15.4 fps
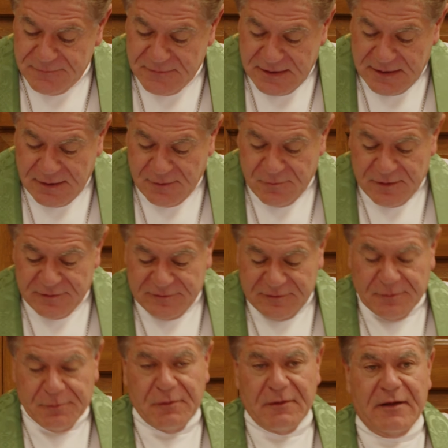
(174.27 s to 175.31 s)
he was
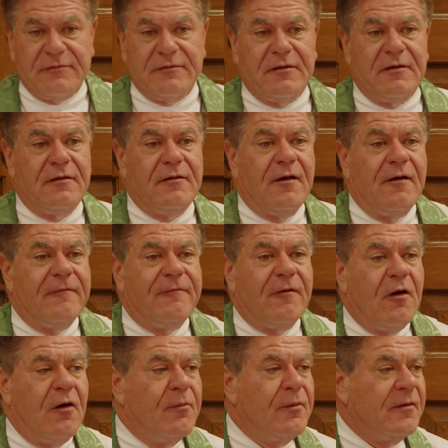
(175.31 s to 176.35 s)
the president of
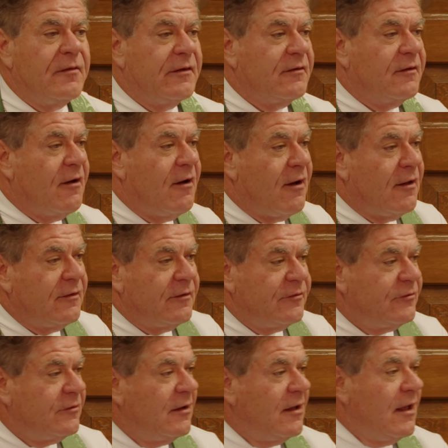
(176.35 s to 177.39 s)
Oberlin
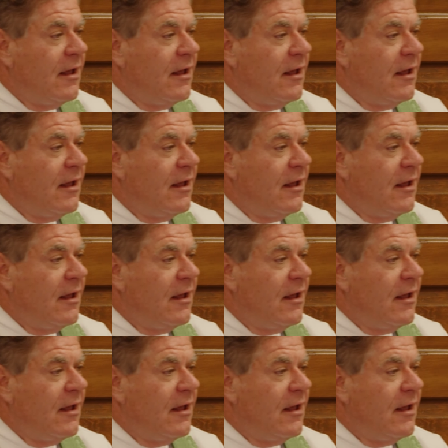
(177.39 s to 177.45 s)
College,